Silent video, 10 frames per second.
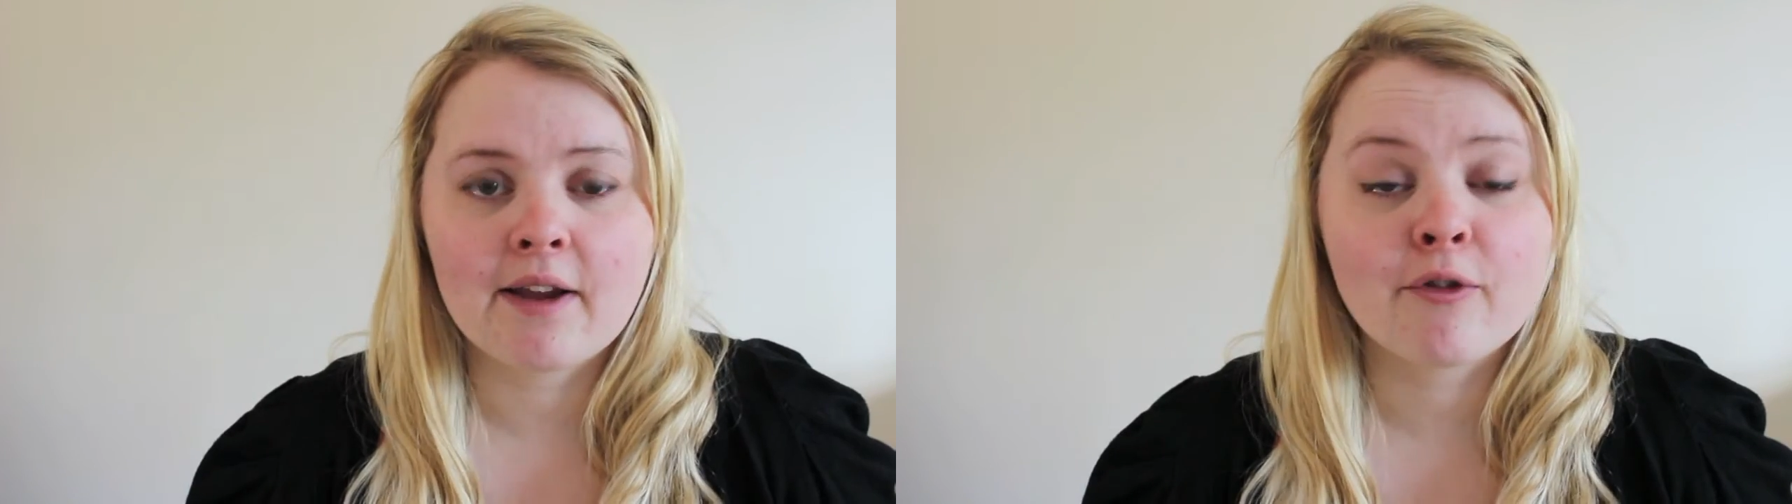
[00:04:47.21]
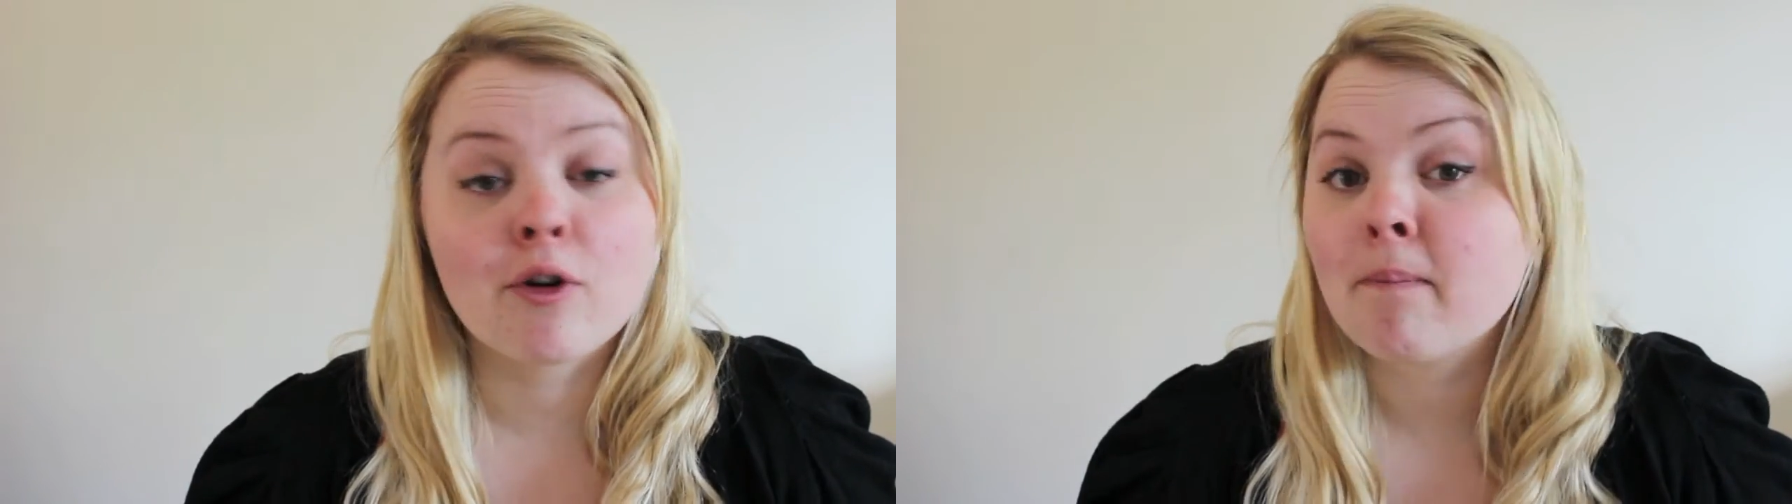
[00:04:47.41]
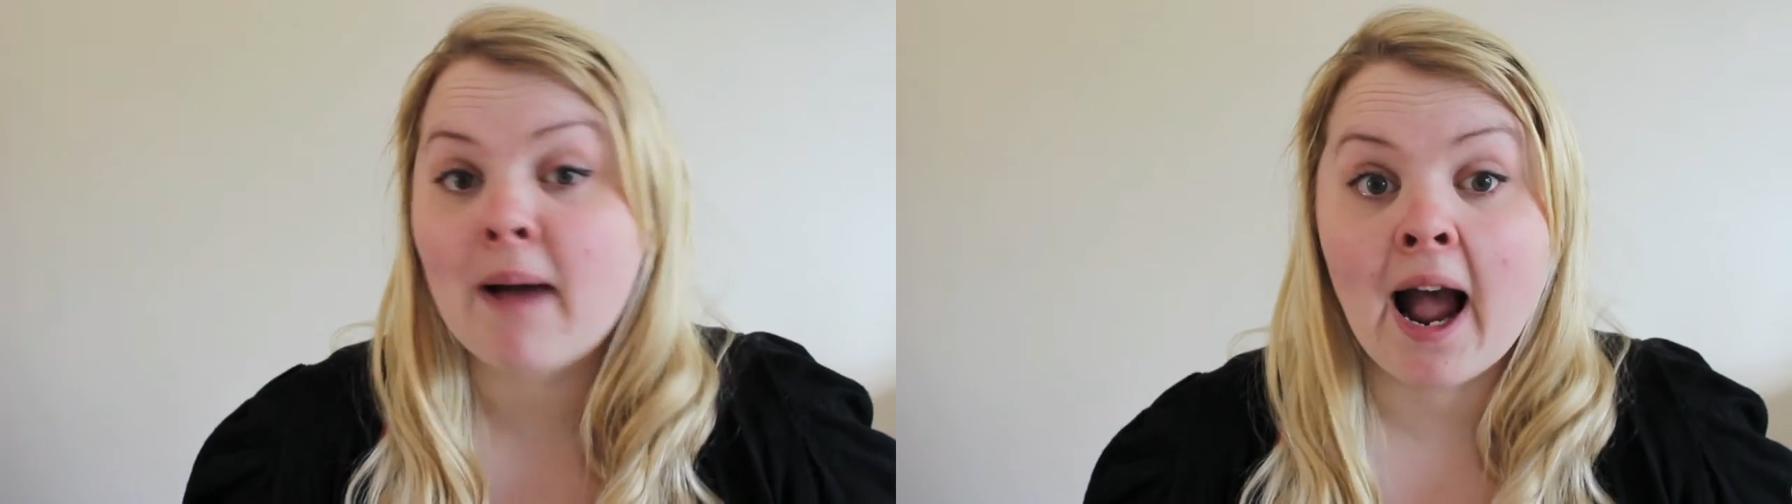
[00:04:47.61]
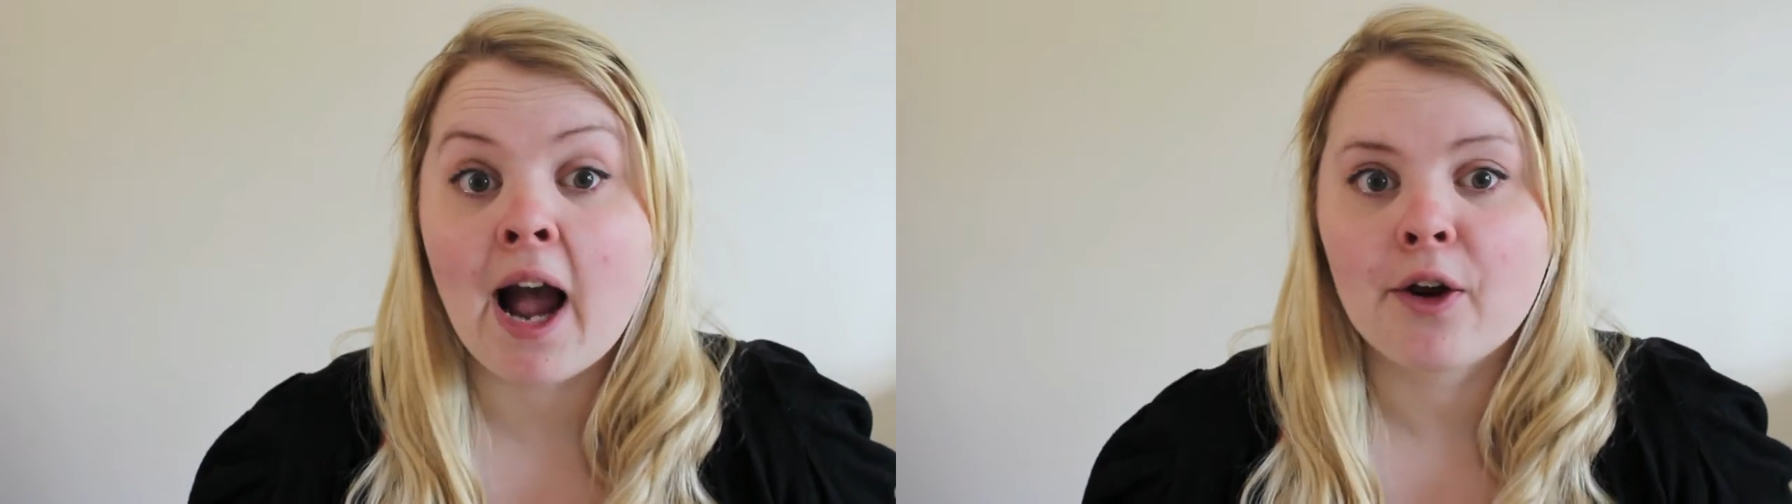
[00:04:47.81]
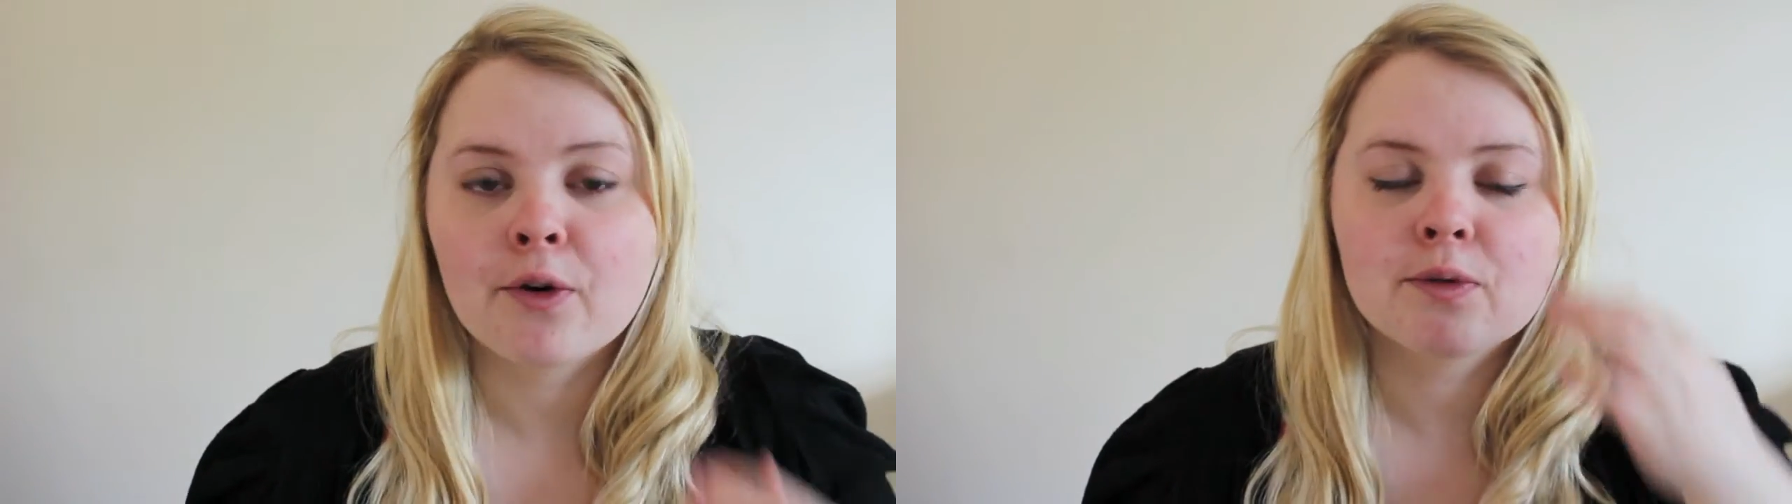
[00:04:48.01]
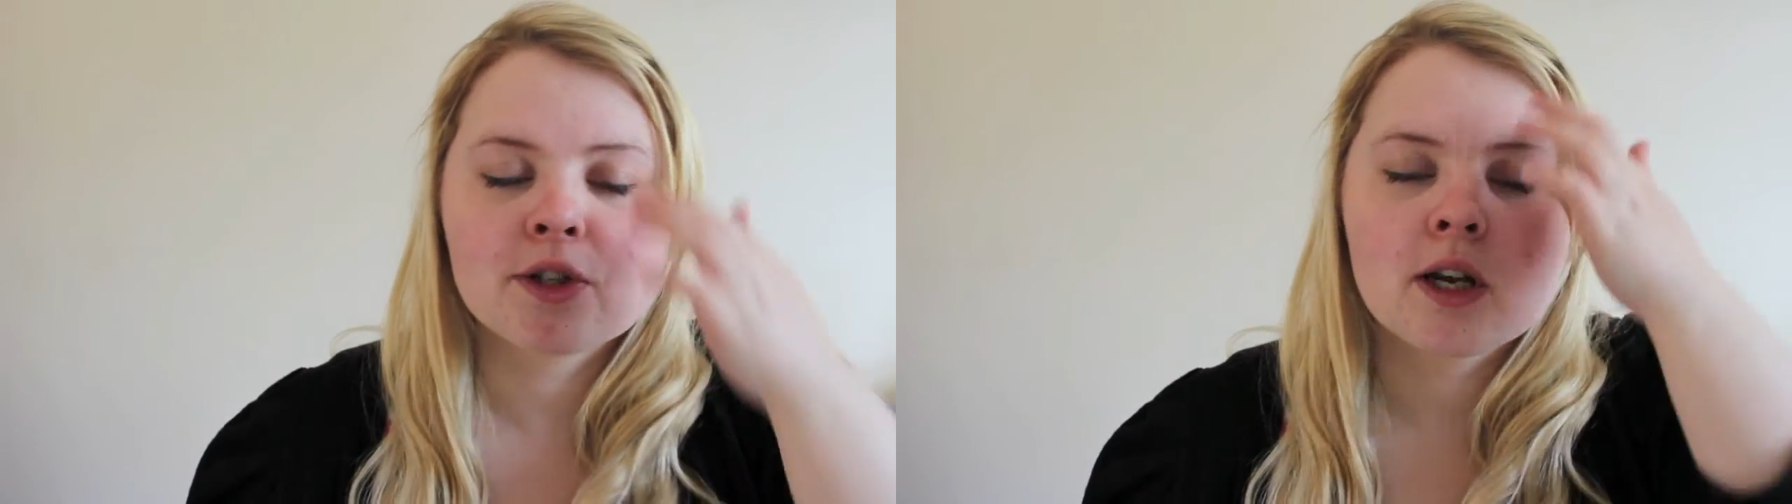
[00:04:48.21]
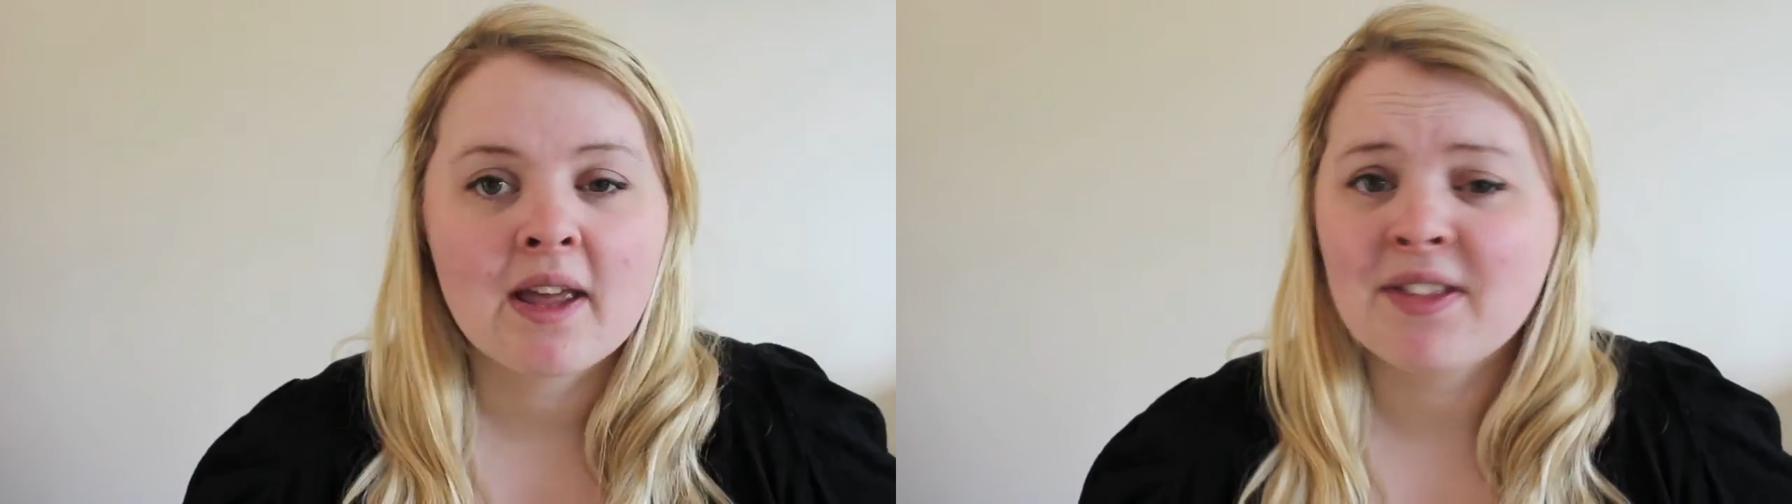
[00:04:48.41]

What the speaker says: for £1.